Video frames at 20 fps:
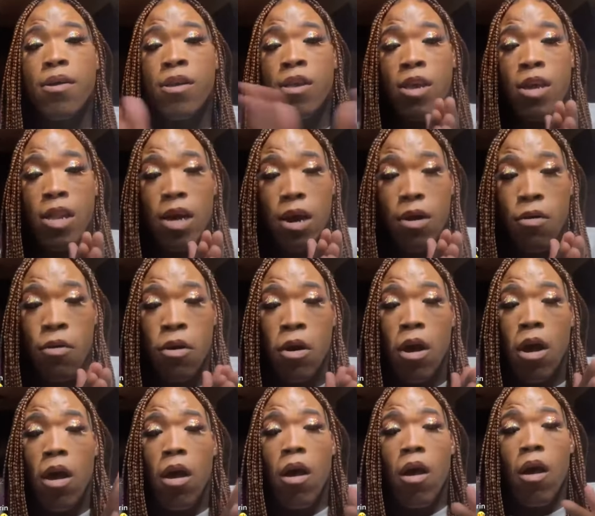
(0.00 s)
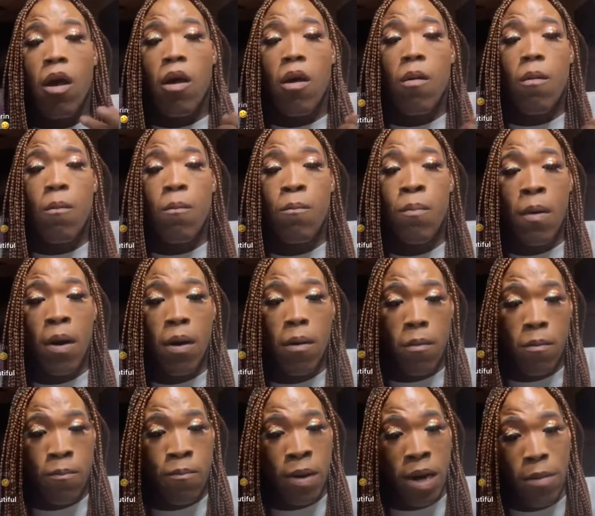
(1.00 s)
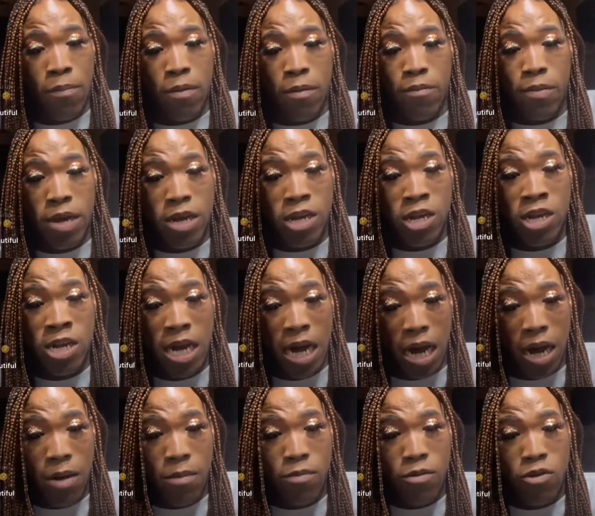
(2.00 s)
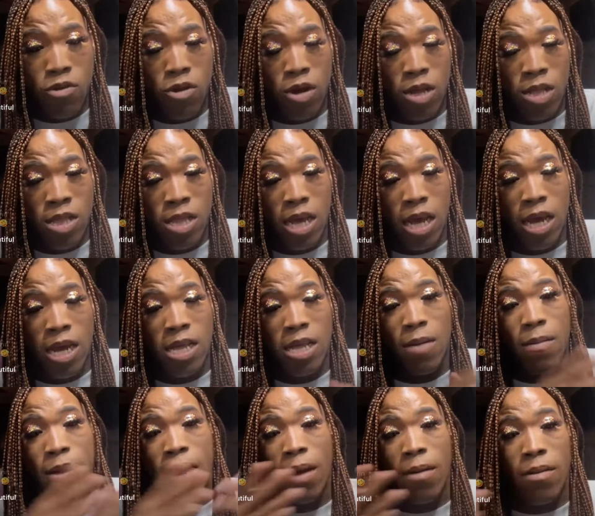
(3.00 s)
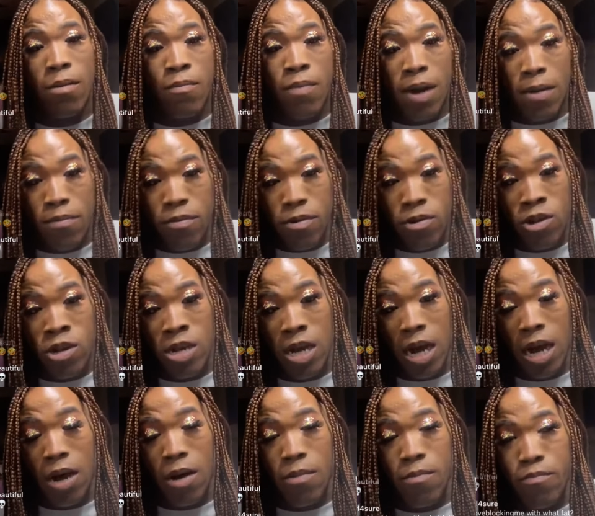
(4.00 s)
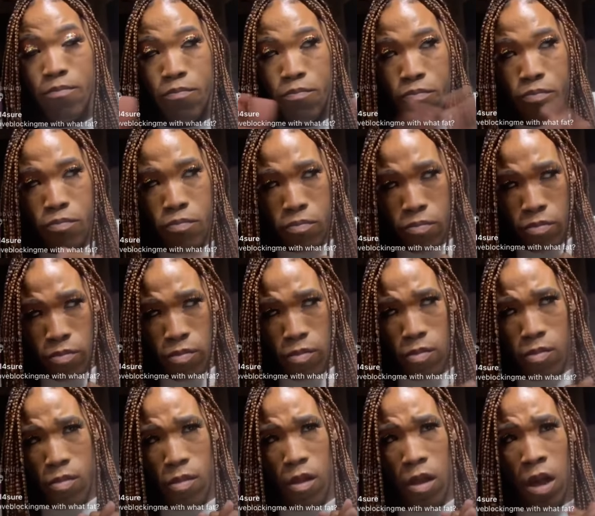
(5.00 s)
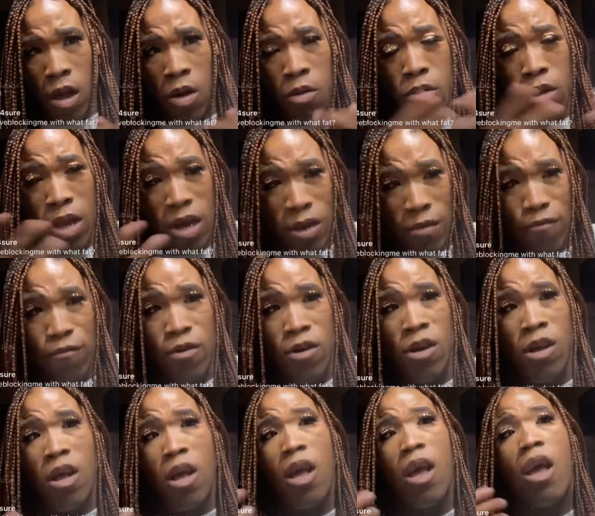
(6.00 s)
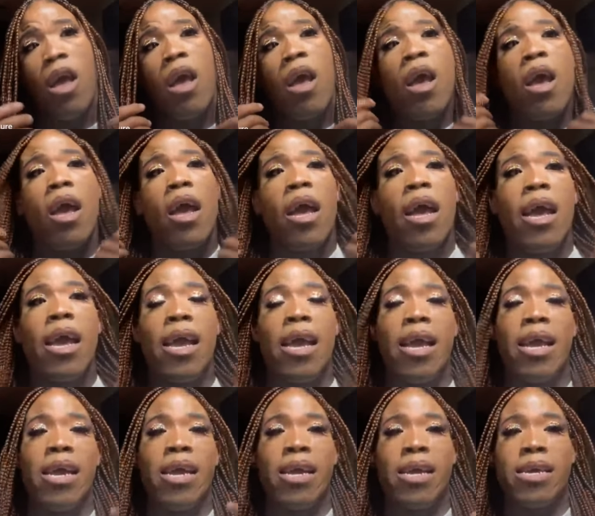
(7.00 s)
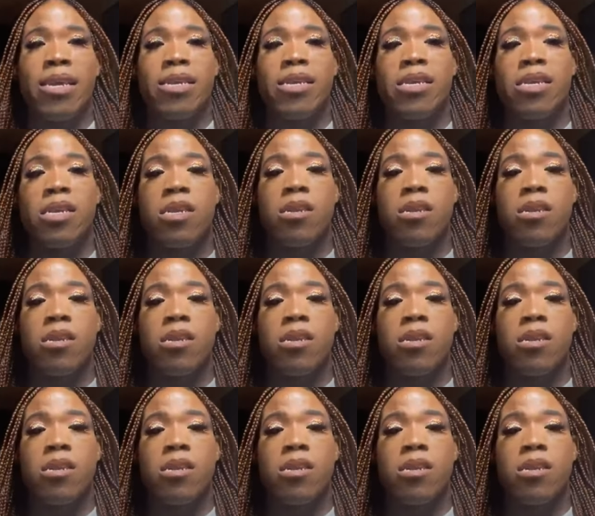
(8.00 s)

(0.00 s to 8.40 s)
you know, pop up at the shop. You know what I'm saying? Cause I'm having a pop up shop or whatever and